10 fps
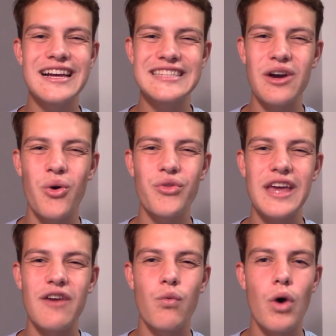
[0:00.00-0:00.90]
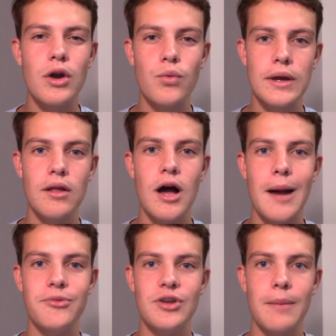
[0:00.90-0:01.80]
because they only have one real
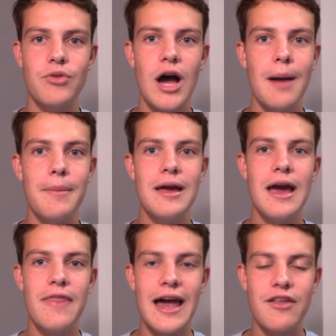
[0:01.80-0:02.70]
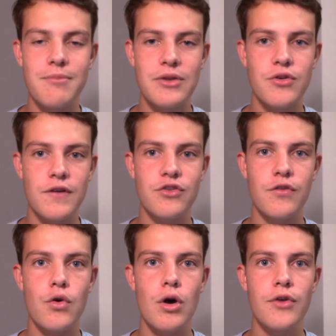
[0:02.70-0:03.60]
option up top, and that is Mitrovic,
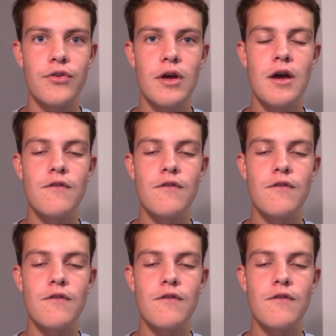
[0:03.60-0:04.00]
of course.